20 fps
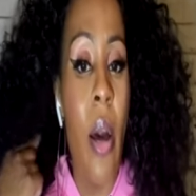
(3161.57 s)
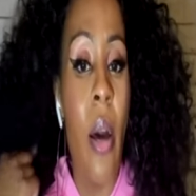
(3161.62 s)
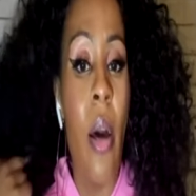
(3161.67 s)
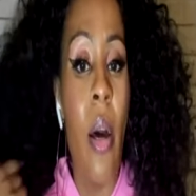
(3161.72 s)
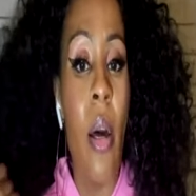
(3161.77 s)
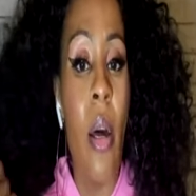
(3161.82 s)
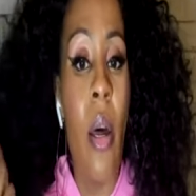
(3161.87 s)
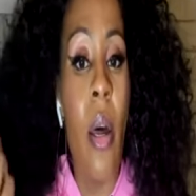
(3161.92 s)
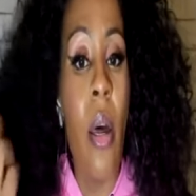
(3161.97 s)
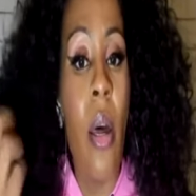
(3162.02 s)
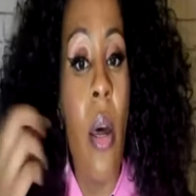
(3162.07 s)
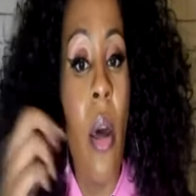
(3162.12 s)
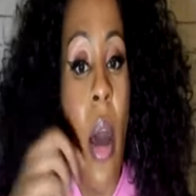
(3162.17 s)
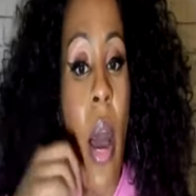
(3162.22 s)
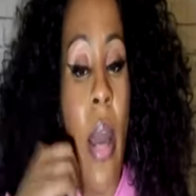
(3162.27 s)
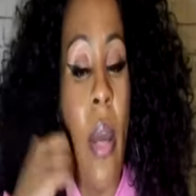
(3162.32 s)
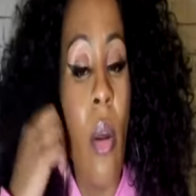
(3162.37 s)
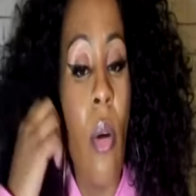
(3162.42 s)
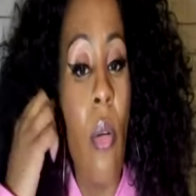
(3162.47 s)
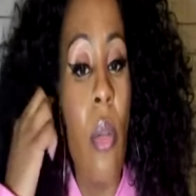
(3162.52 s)
i don't
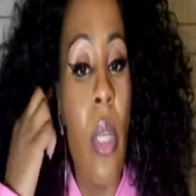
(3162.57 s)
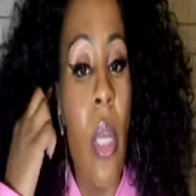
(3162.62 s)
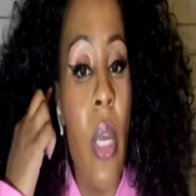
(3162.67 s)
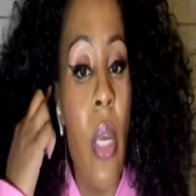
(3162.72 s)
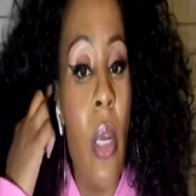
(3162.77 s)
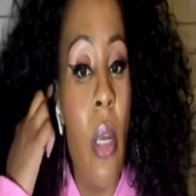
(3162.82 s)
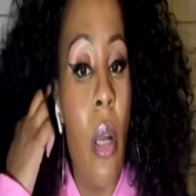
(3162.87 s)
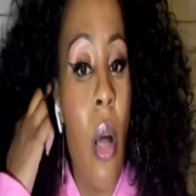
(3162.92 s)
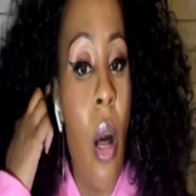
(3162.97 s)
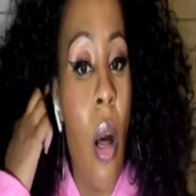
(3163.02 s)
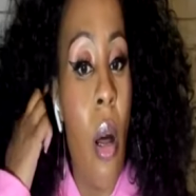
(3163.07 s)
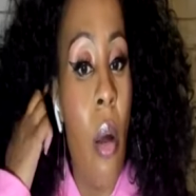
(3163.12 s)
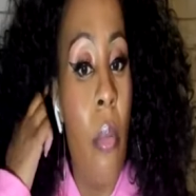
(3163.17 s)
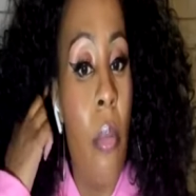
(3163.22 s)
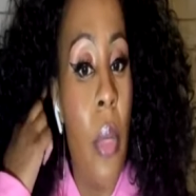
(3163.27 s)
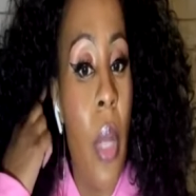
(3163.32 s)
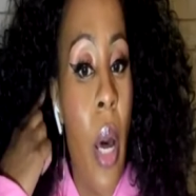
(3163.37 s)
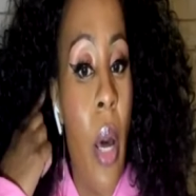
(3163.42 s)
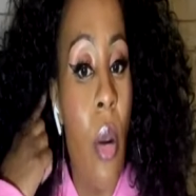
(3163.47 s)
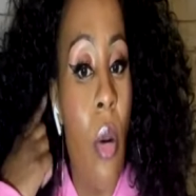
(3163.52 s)
think
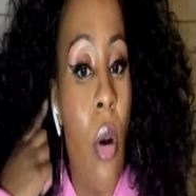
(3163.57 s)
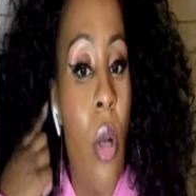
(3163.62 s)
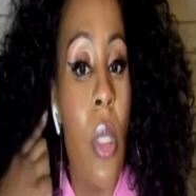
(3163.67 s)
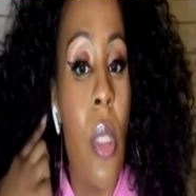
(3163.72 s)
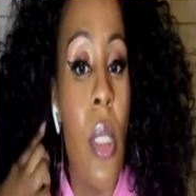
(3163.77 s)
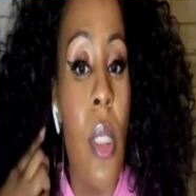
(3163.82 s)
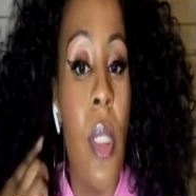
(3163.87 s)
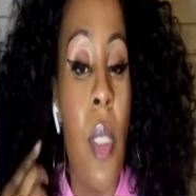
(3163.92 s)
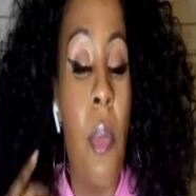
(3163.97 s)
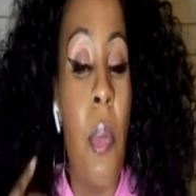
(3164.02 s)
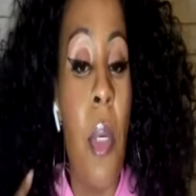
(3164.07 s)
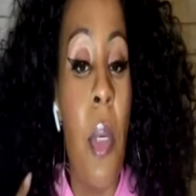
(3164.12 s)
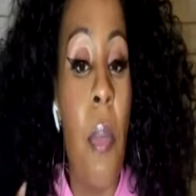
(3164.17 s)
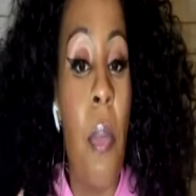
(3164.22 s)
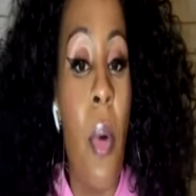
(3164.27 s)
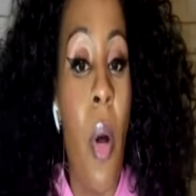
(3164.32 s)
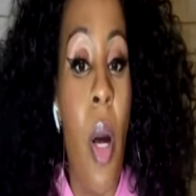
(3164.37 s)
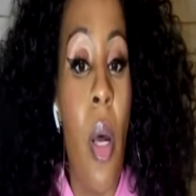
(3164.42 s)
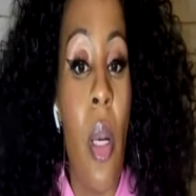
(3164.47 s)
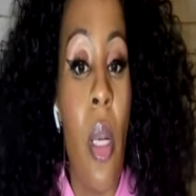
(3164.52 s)
um, non-autistic
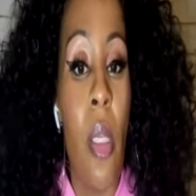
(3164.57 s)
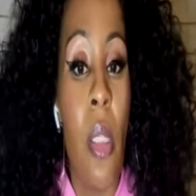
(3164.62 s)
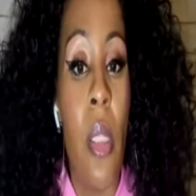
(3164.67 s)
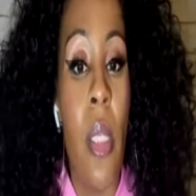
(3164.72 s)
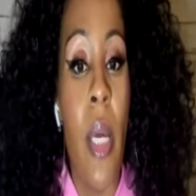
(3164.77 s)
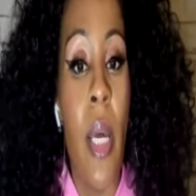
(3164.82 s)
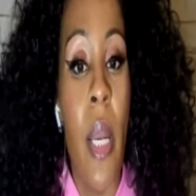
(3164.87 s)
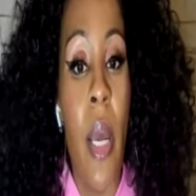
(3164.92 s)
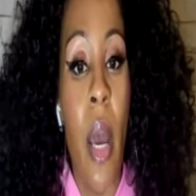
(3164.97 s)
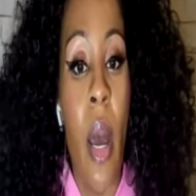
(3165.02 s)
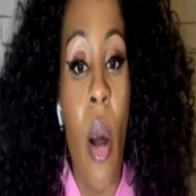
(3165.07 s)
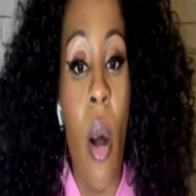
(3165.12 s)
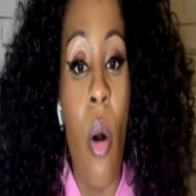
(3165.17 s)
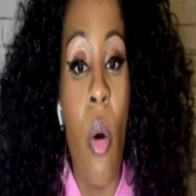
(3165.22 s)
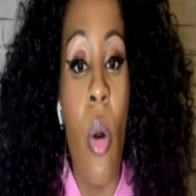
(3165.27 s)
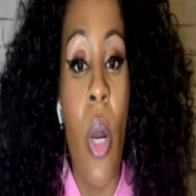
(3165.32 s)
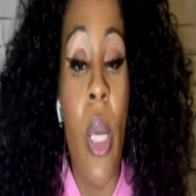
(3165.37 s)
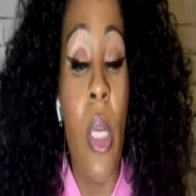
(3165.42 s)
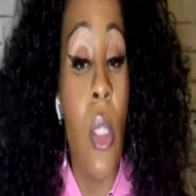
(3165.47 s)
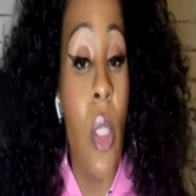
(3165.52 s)
people understand
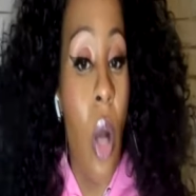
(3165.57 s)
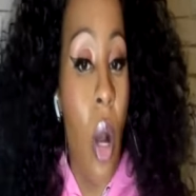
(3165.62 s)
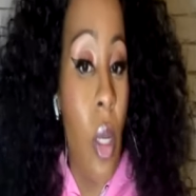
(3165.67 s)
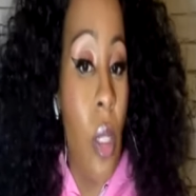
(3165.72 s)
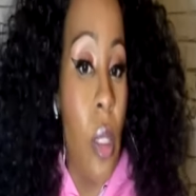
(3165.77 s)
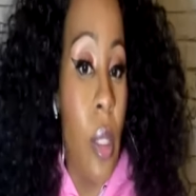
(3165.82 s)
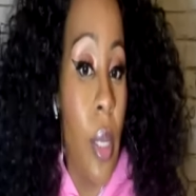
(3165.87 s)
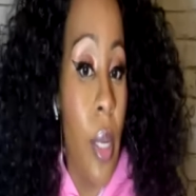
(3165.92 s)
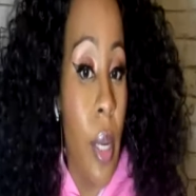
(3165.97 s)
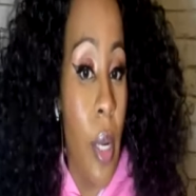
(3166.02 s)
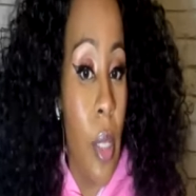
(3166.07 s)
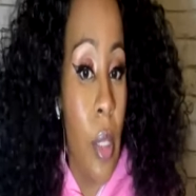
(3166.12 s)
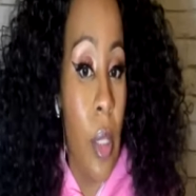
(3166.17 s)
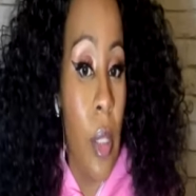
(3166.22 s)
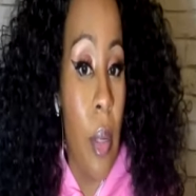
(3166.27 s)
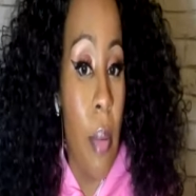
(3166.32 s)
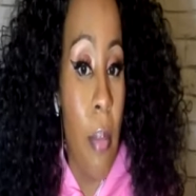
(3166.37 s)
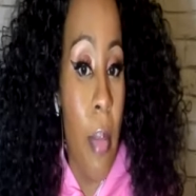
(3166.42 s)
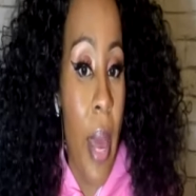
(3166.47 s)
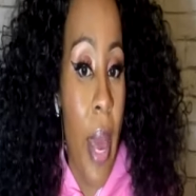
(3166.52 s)
how exhausting it is
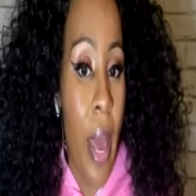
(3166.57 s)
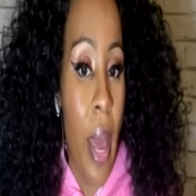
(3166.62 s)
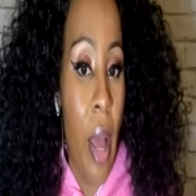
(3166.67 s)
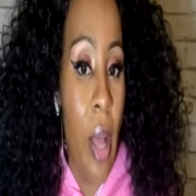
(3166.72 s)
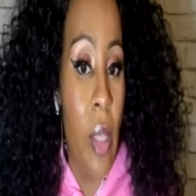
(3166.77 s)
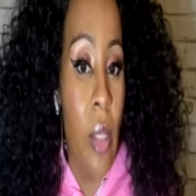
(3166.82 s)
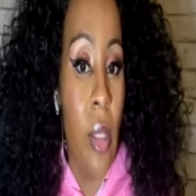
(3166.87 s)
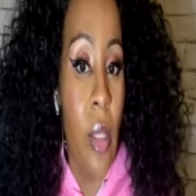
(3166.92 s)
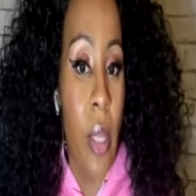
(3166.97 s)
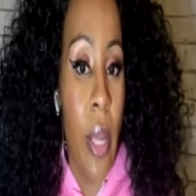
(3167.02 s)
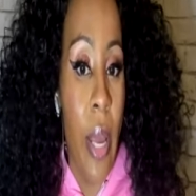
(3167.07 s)
to mask.